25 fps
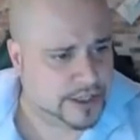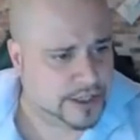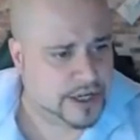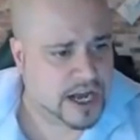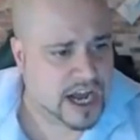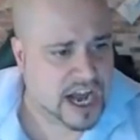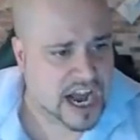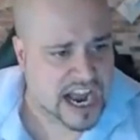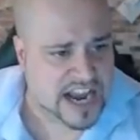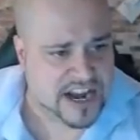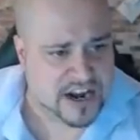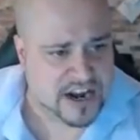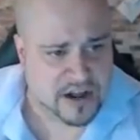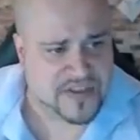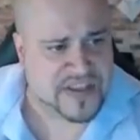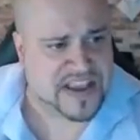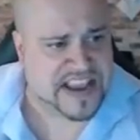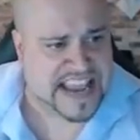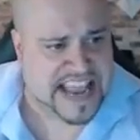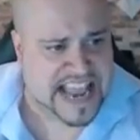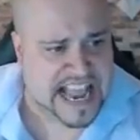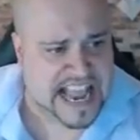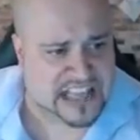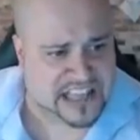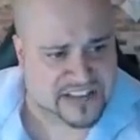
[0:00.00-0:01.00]
I know
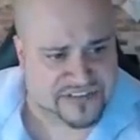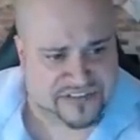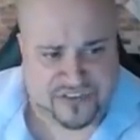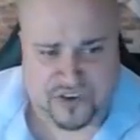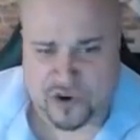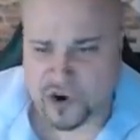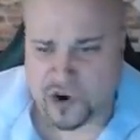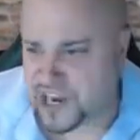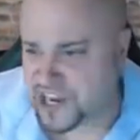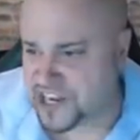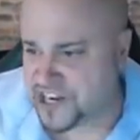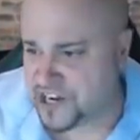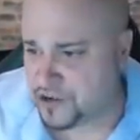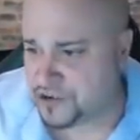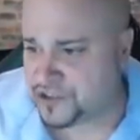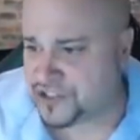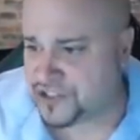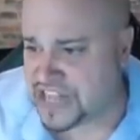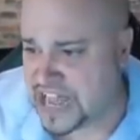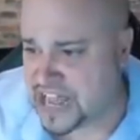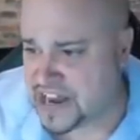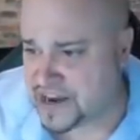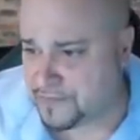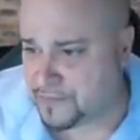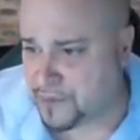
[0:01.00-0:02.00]
that California knows
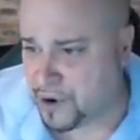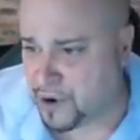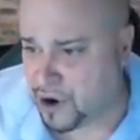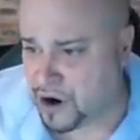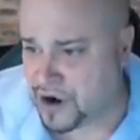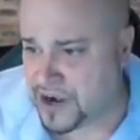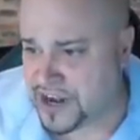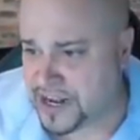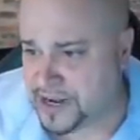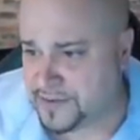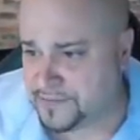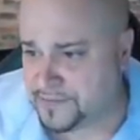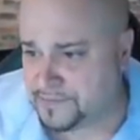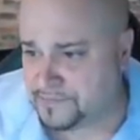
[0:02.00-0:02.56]
how to party,